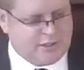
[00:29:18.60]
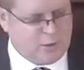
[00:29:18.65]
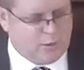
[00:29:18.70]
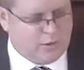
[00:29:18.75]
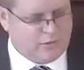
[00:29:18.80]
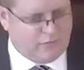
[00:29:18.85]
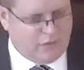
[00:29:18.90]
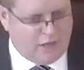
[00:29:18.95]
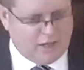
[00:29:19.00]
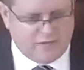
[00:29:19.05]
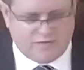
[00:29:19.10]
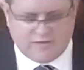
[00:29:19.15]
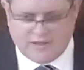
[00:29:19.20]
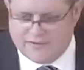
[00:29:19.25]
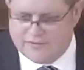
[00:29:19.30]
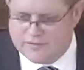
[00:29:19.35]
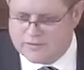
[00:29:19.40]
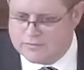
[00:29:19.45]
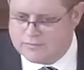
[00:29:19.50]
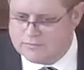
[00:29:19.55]
are right,
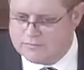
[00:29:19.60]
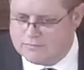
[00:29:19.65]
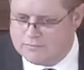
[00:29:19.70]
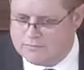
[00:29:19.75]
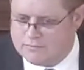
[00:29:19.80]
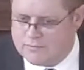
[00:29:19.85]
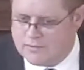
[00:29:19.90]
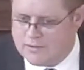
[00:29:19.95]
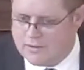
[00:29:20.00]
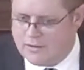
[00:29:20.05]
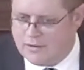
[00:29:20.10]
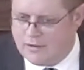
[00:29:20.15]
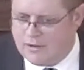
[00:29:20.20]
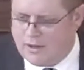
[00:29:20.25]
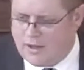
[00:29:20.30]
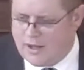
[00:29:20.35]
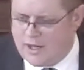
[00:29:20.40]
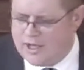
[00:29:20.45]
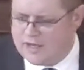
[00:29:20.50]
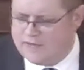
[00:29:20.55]
devil.
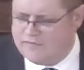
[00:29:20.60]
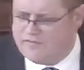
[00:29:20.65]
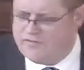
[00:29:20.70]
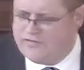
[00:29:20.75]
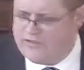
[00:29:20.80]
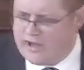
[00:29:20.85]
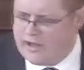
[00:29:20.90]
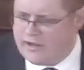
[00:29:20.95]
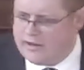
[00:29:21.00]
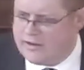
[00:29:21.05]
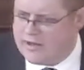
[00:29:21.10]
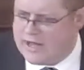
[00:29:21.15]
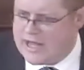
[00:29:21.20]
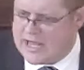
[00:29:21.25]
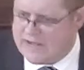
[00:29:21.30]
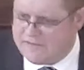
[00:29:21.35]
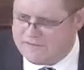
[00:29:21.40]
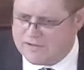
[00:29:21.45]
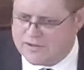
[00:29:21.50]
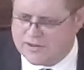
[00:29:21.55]
I have done
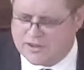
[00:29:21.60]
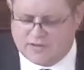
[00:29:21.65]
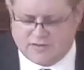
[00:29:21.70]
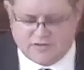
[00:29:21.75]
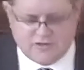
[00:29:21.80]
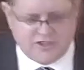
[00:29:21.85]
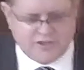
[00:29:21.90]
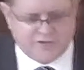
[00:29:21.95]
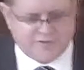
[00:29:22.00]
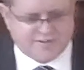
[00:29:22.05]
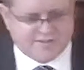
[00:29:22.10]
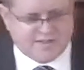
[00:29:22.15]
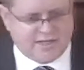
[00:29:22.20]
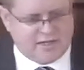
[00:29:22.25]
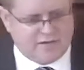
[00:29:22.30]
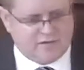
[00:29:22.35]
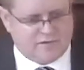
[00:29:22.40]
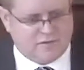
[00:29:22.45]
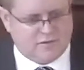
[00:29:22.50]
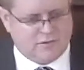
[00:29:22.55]
everything that you have
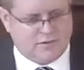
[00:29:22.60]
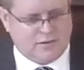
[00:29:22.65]
said,